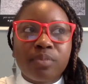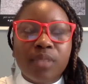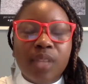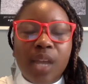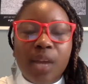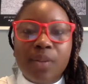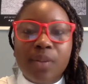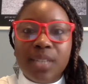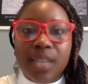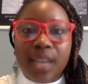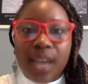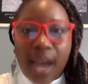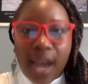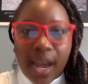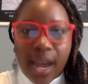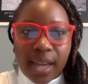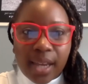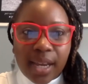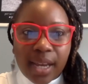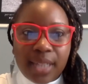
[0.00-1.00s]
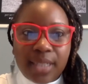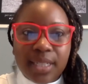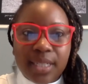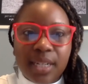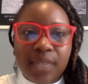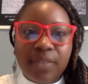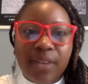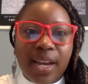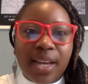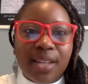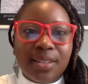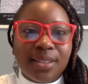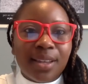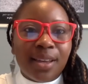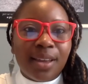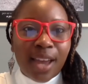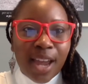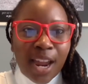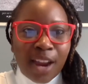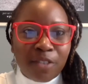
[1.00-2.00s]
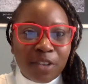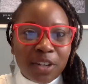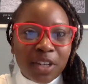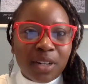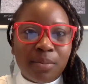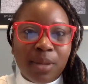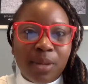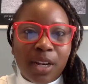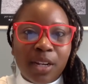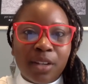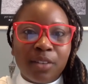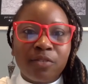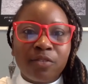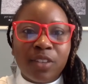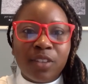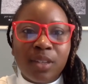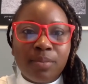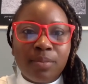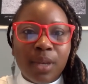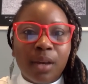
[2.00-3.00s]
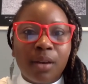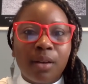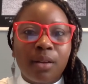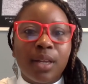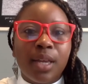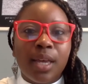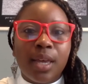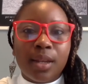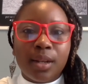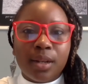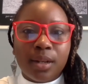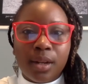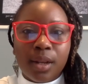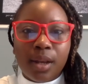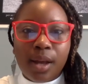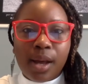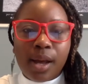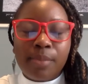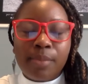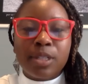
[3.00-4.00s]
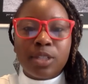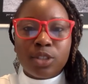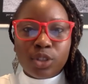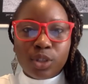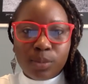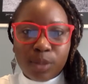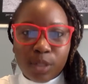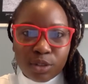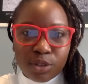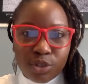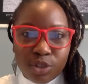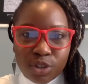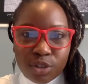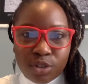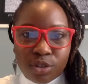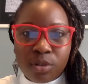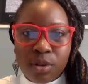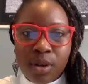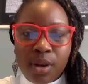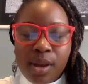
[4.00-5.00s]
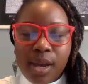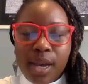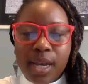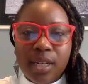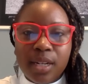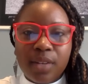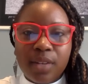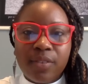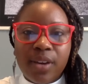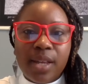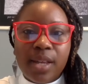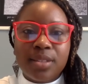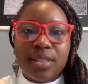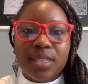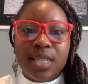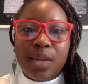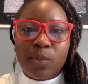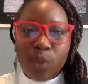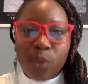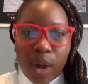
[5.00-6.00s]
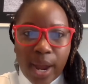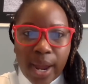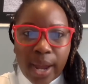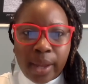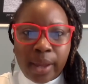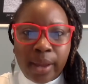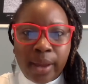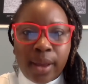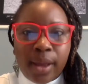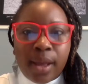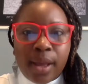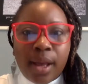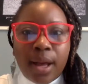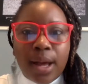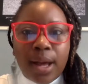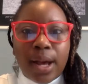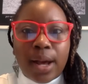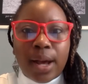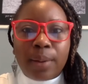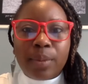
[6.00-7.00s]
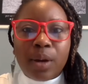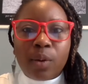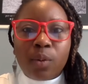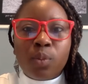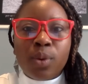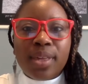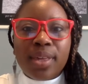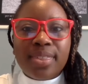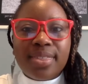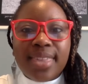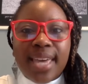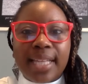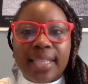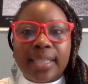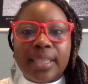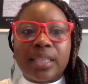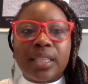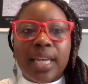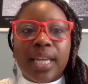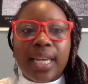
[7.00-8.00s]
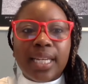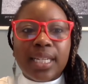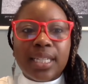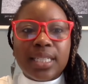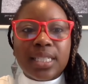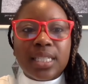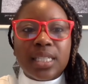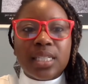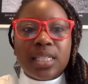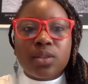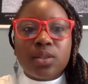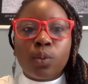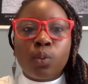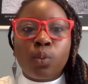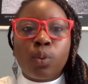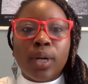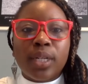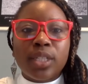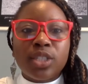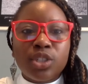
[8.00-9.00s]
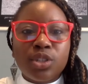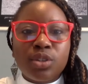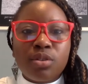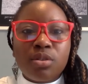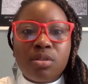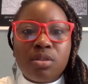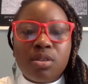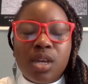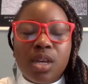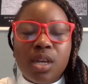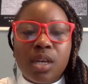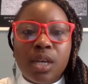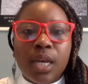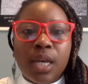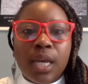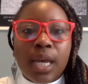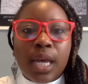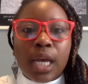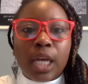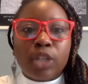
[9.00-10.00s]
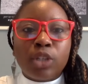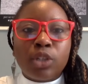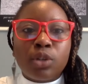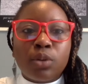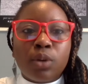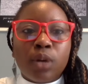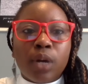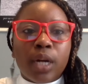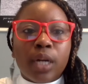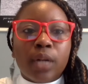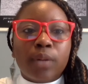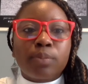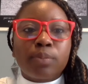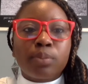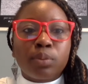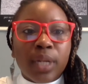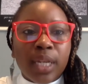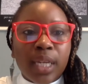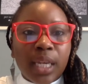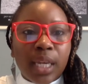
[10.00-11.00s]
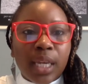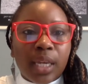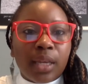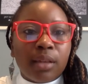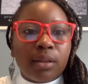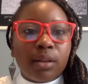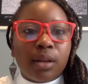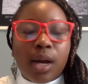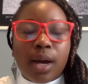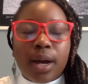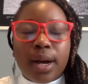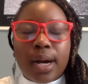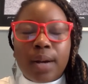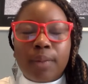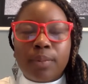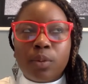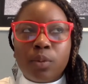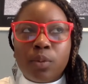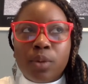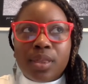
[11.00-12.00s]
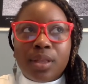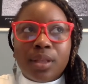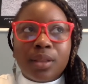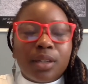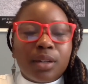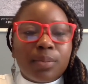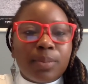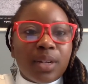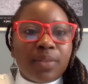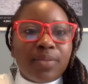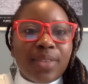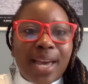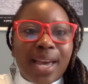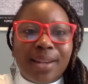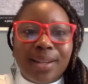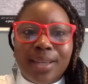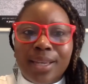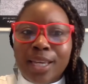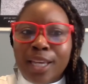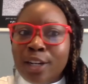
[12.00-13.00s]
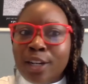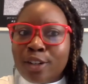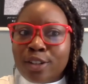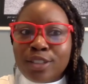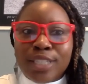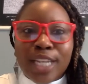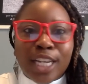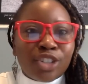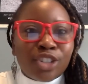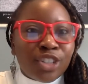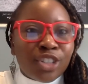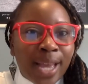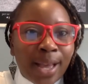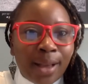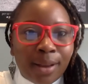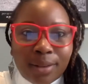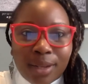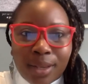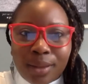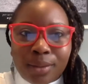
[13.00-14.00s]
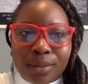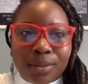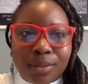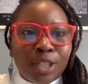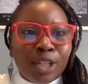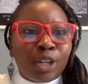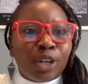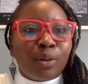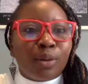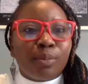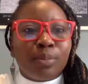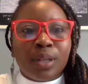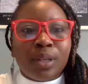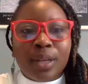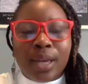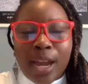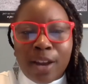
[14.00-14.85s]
I would say I identify as an African American female, and I'm assuming you do identify the same way. Um, with that lens, what do you think you are bringing um, with a little bit of that intersectionality? You know, being right.